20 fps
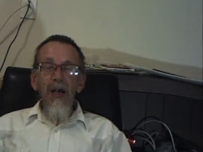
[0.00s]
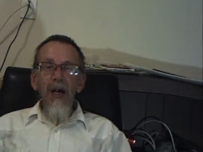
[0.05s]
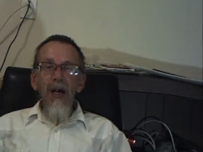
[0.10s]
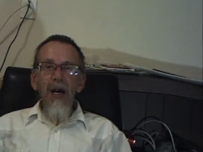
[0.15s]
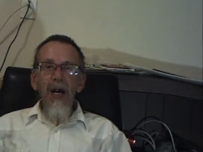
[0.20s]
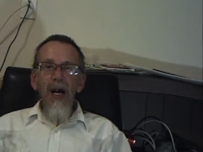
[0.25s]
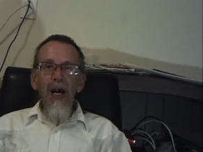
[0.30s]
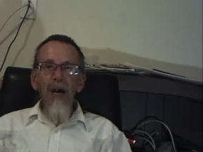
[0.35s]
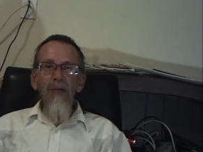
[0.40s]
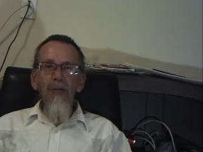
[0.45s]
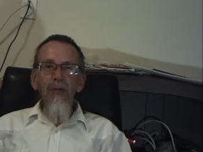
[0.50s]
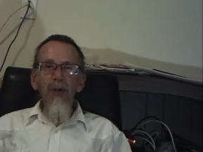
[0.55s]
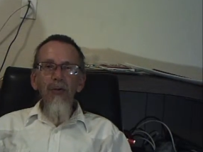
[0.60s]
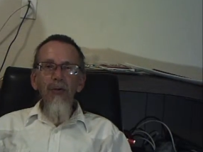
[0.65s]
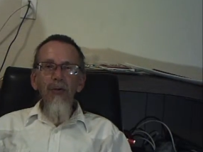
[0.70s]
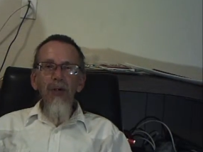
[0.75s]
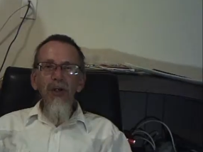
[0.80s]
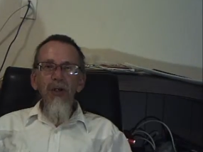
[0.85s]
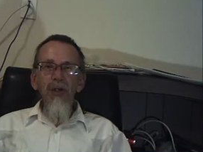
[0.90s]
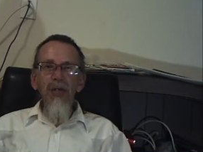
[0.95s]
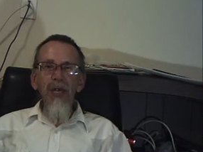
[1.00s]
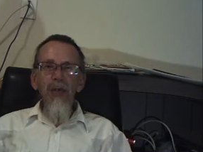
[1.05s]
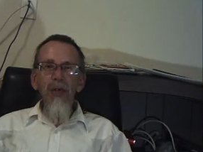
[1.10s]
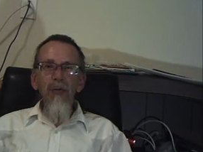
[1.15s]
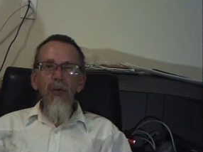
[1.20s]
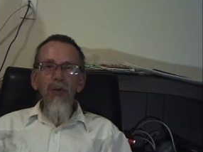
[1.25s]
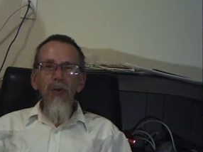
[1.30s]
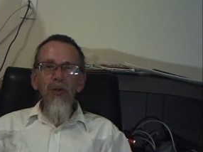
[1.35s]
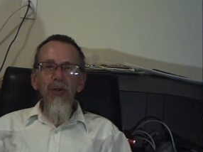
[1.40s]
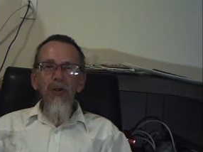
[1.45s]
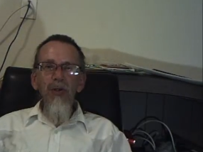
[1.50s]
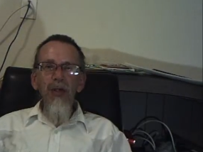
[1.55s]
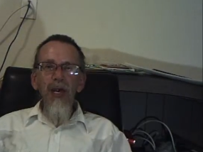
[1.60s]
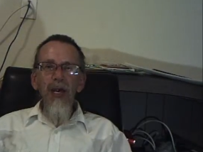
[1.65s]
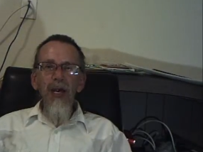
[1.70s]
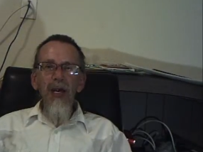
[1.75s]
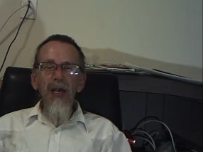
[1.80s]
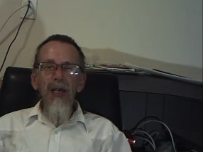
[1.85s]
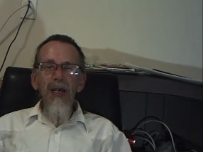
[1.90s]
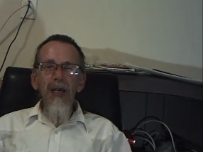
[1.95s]
I've noticed even
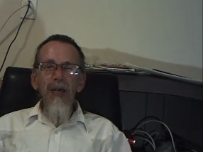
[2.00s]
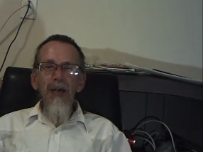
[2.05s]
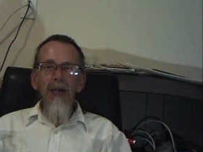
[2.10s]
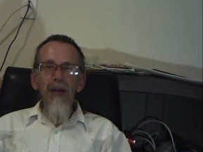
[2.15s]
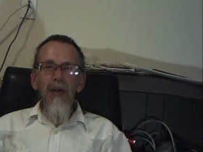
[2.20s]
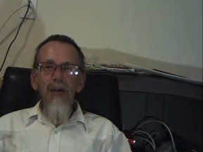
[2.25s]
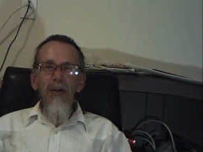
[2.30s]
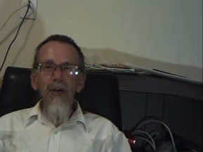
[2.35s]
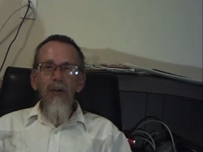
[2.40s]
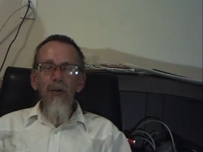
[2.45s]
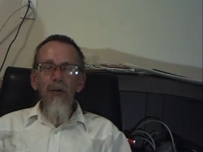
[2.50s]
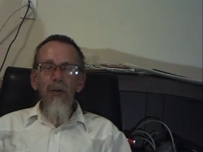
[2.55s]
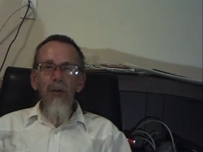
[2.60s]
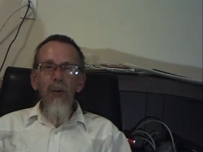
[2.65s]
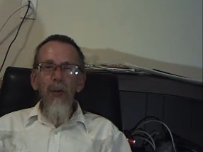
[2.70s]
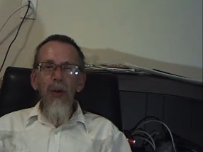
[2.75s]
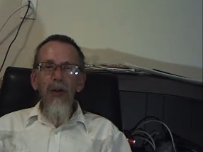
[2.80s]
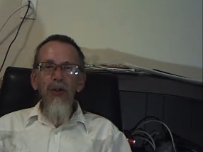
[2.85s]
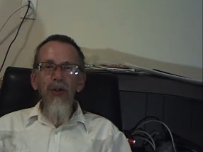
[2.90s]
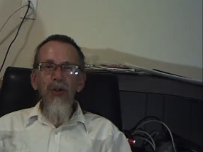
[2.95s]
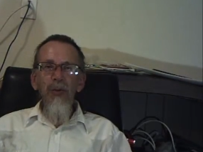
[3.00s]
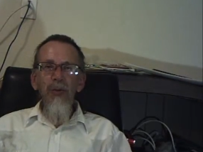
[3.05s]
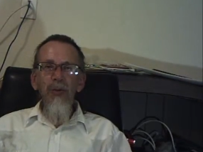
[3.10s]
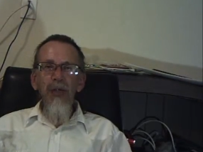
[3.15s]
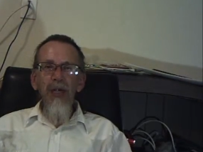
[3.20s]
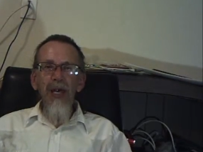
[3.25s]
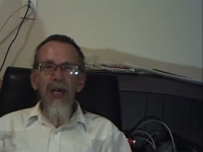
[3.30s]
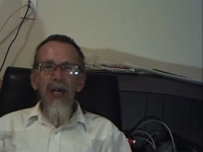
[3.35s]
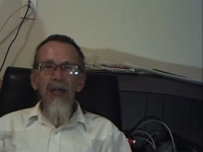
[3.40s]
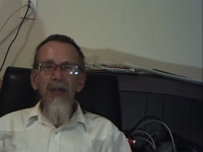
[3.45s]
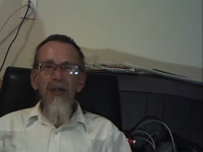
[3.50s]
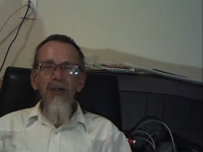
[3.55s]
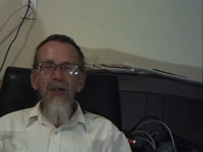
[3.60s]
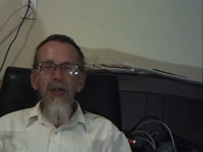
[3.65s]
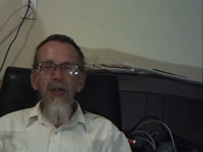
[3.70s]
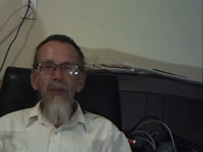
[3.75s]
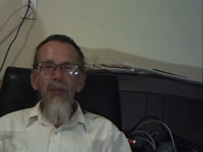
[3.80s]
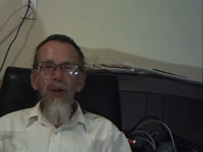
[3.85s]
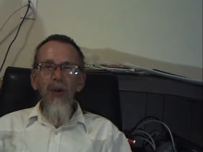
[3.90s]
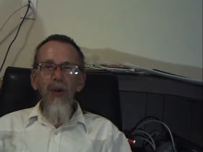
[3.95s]
today with some of the editing
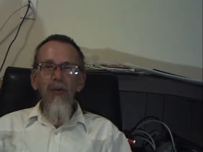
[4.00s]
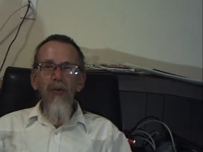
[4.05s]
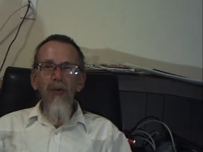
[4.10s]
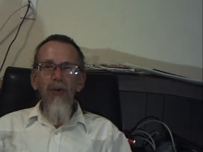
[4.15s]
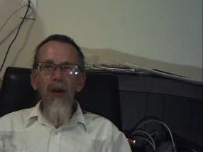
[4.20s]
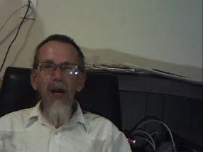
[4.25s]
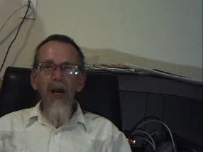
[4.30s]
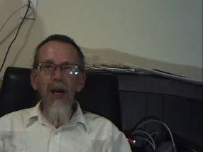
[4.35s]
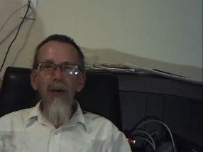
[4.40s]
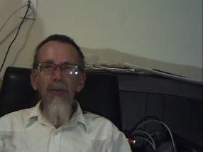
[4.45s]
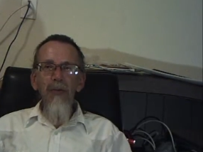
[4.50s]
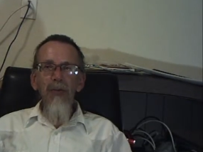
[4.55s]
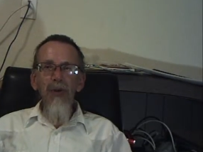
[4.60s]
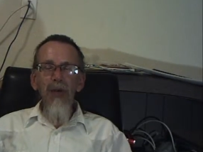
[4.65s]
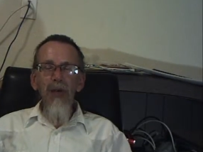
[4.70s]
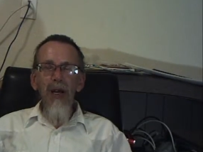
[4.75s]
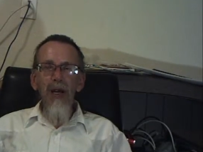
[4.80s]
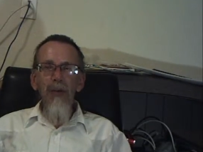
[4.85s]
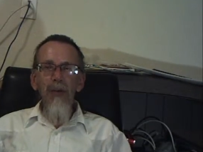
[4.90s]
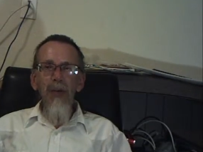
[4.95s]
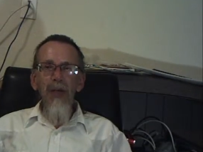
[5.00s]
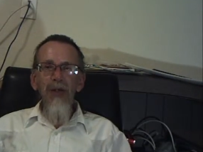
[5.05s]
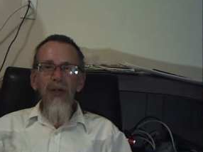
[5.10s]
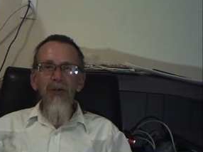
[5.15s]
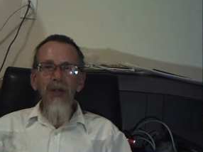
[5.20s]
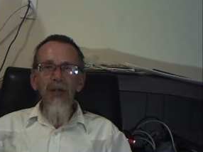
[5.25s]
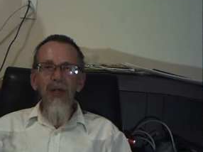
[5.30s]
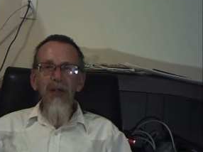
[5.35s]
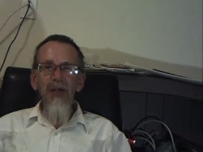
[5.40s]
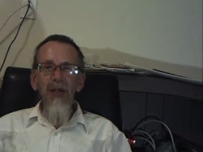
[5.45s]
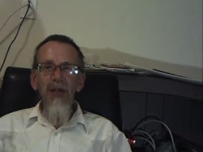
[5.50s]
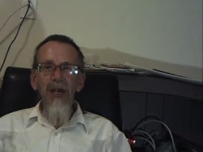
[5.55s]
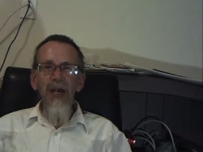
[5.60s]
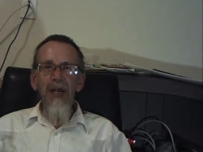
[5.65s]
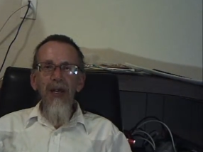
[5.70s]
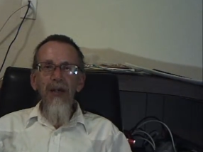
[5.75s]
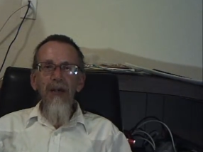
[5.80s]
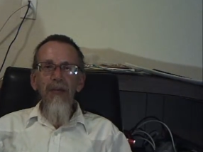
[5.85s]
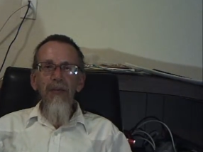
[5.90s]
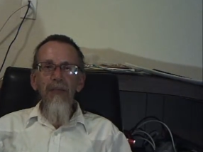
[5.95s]
programs that I'm interested in,
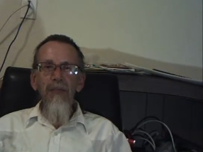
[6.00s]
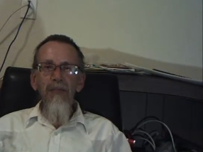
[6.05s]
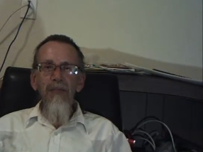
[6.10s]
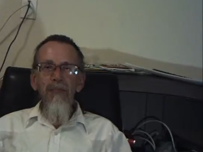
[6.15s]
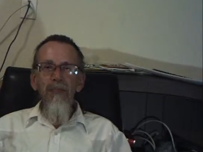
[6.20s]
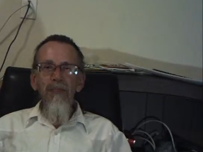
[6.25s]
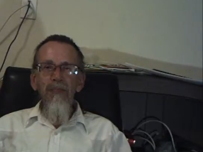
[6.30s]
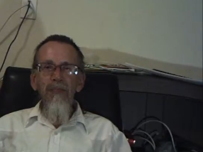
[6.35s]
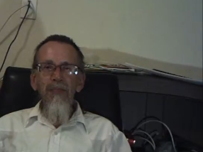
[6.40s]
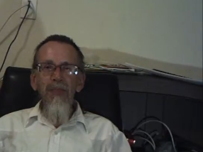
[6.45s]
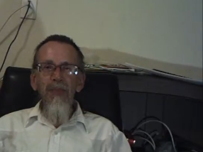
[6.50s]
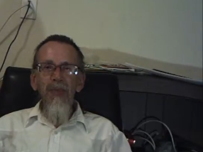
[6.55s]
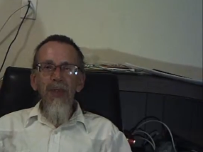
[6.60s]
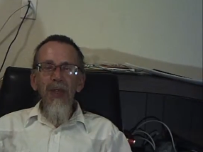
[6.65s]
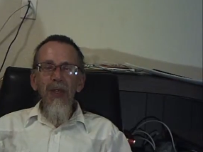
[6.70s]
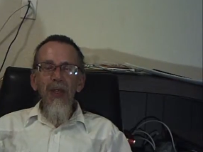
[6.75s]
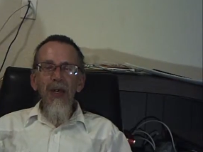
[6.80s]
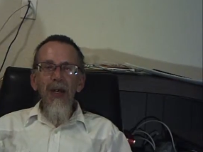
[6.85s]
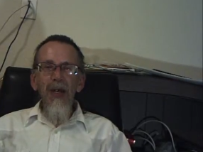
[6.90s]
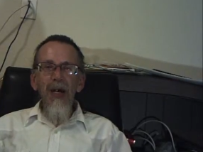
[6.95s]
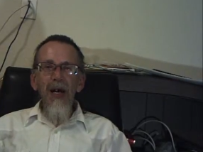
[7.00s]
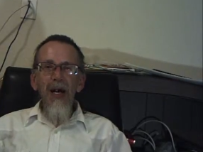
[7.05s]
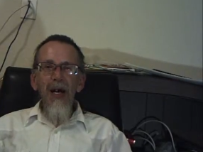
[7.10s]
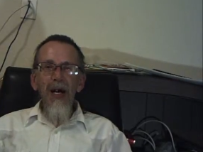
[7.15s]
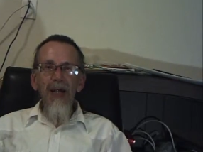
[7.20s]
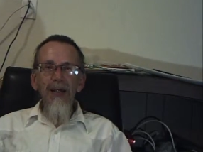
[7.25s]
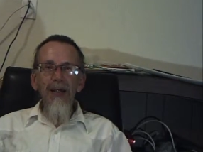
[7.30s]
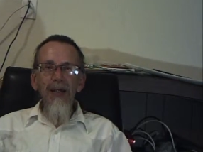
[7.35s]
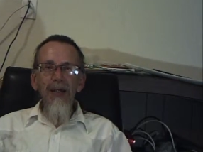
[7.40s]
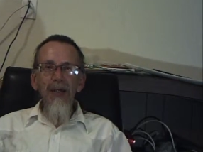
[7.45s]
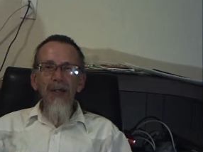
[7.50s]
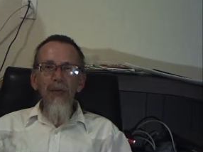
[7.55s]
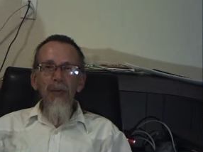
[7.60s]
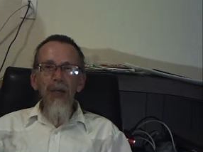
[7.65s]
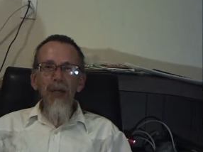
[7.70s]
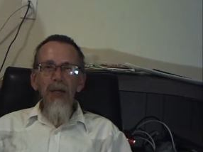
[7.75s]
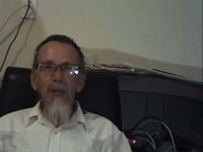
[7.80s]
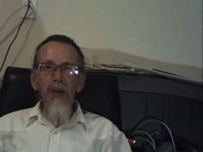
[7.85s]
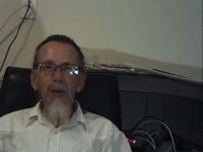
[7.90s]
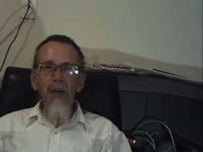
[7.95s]
I need a
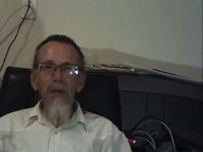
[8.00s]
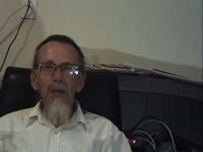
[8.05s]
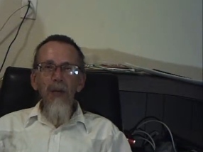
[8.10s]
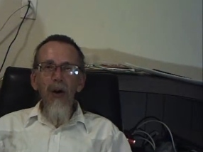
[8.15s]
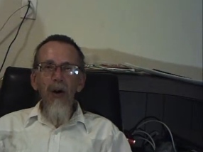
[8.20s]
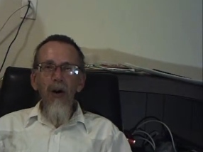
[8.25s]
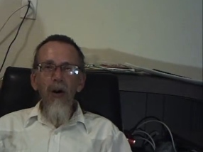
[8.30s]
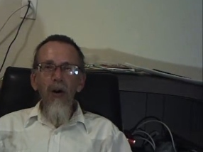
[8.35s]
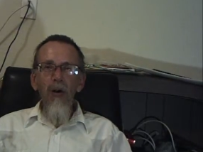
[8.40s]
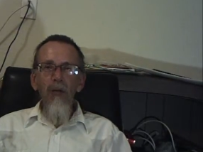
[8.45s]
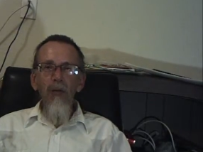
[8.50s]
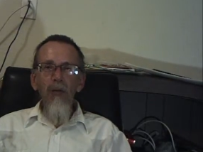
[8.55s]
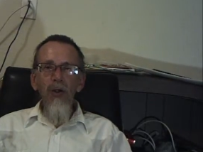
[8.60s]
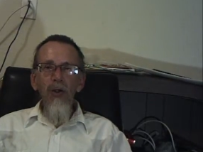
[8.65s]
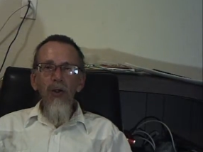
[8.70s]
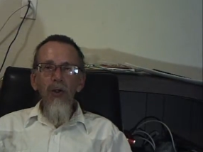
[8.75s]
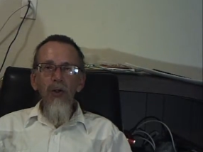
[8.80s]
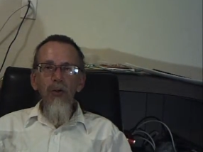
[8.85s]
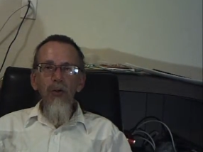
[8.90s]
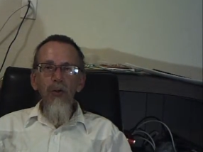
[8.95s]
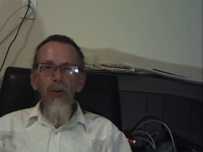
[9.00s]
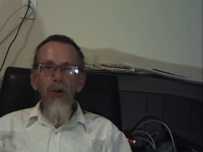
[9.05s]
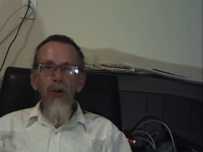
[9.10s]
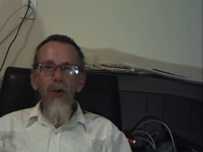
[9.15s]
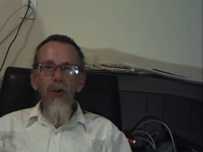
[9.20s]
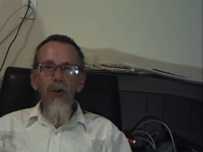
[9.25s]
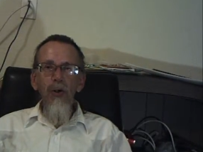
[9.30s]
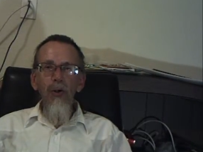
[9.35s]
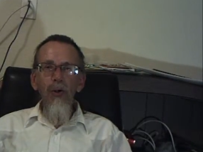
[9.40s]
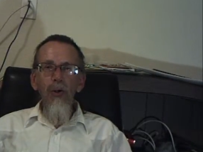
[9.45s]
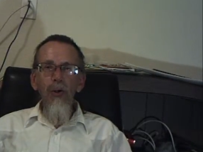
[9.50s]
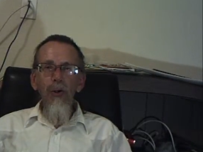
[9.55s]
minimum of dual core,